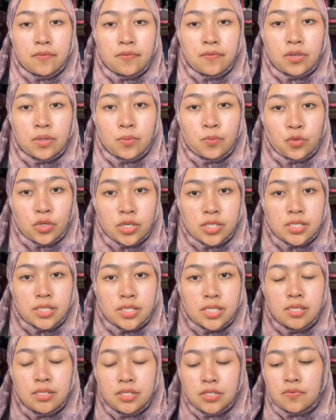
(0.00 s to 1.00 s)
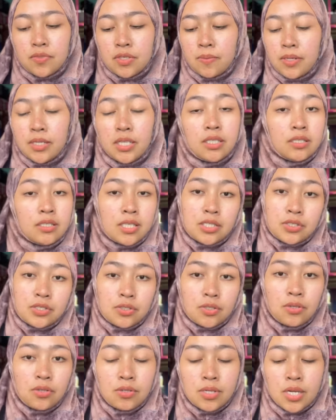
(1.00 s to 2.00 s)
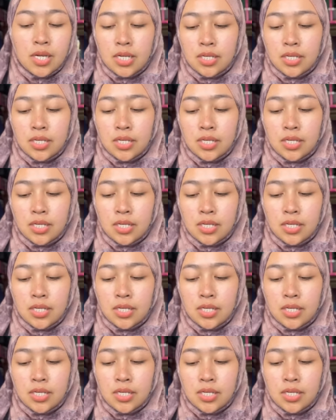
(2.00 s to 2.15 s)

it from Watson's, from any drugstore.